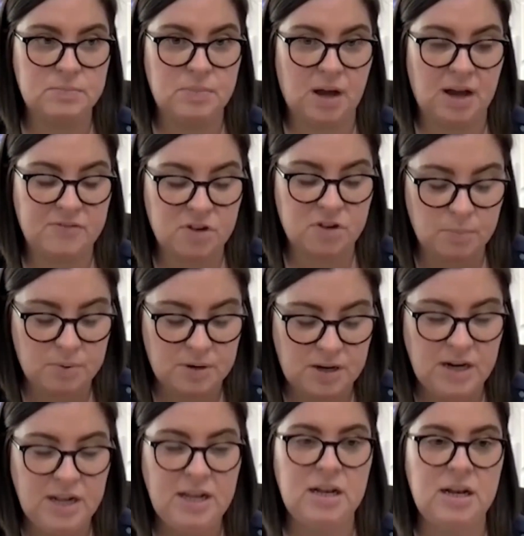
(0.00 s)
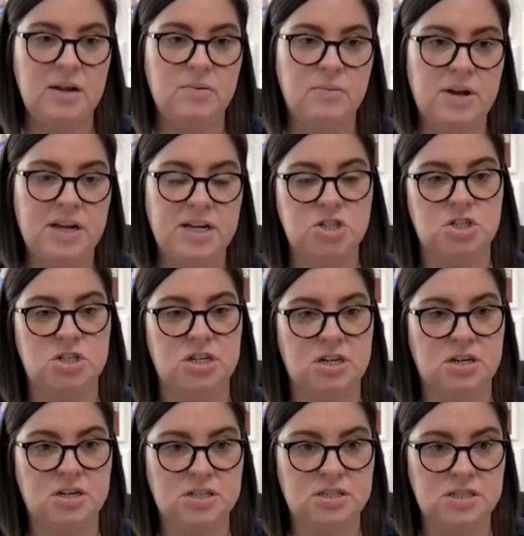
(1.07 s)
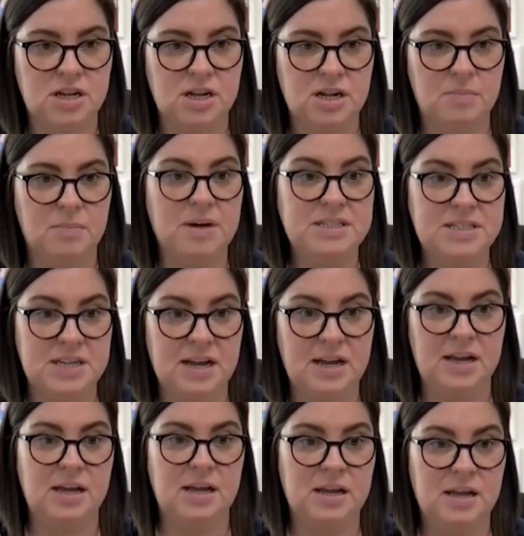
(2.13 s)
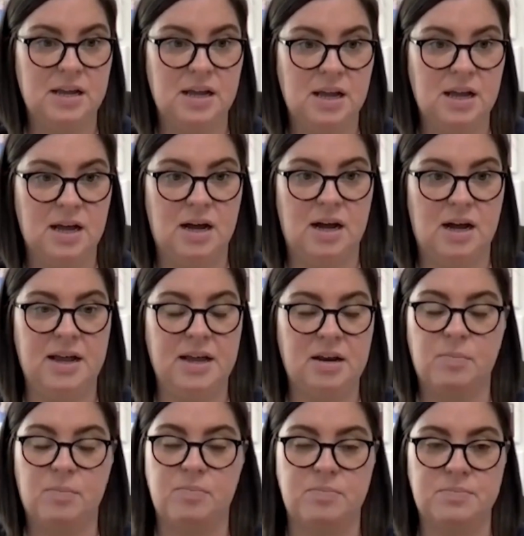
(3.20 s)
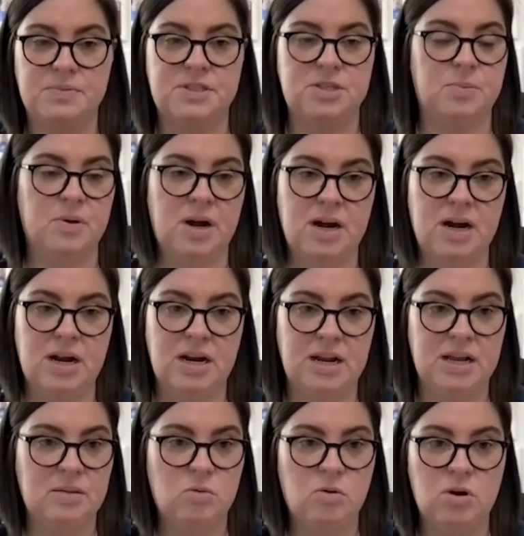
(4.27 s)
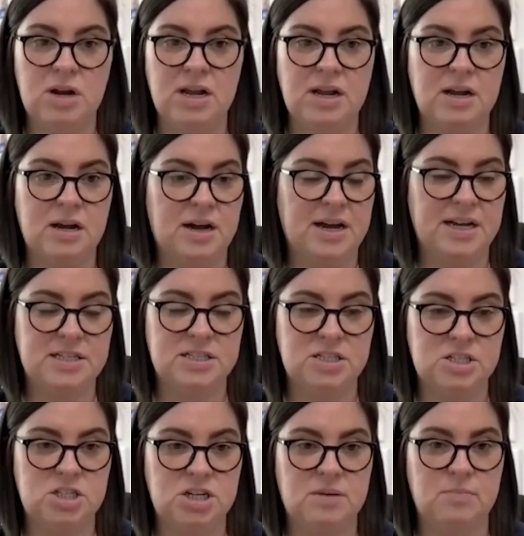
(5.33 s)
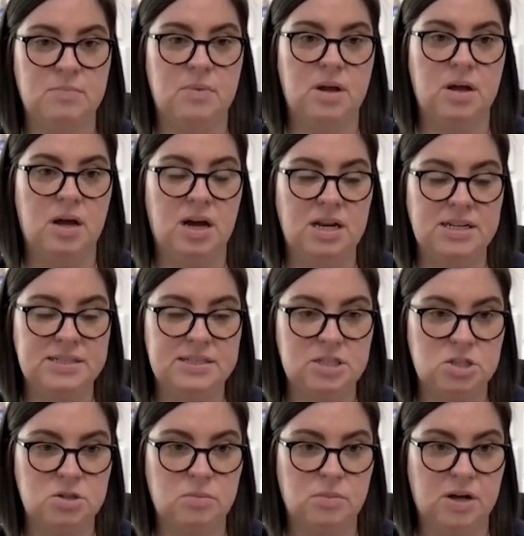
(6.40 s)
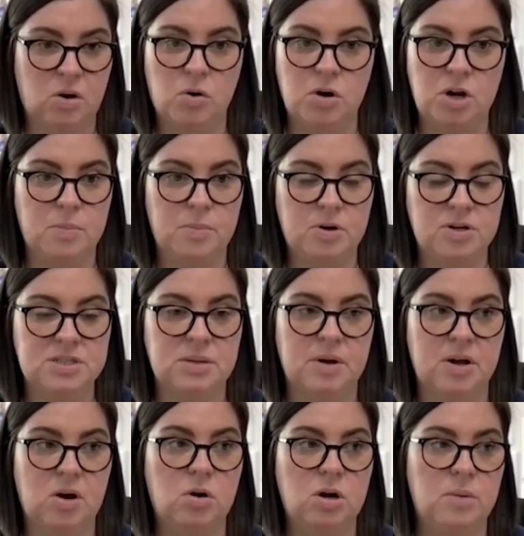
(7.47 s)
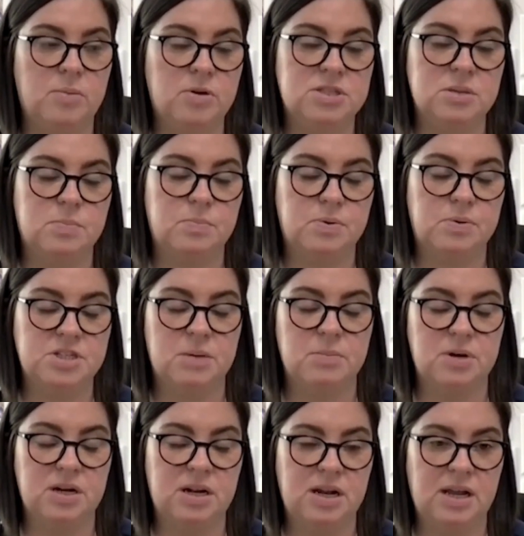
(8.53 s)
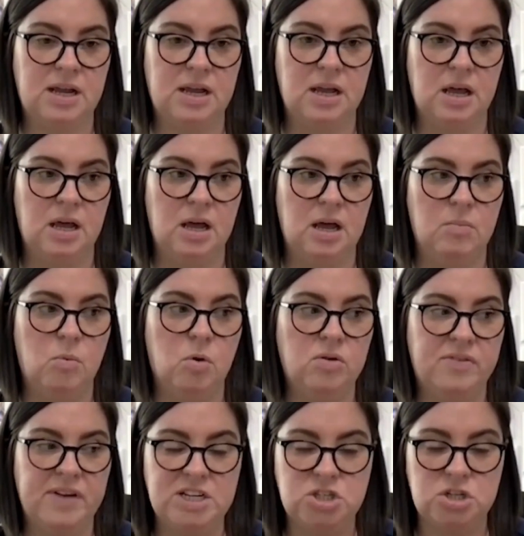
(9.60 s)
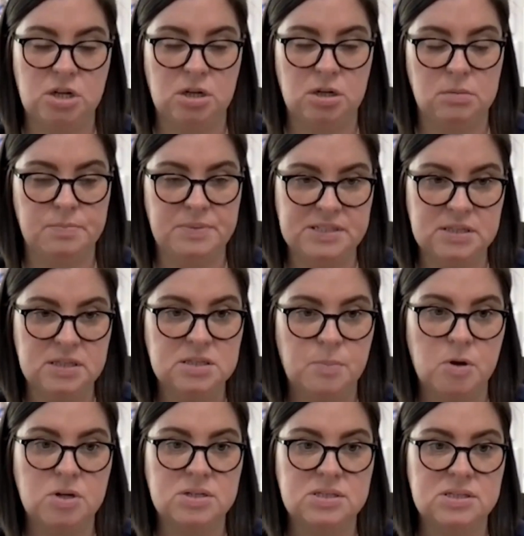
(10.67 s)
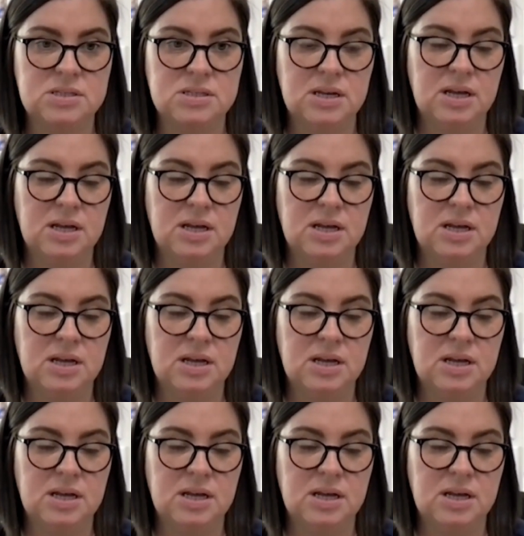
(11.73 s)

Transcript: I've completely re-engineered my day. I get up super early in the morning, I head to the gym, I listen to my audiobooks, and my audiobooks are predominantly motivational business books.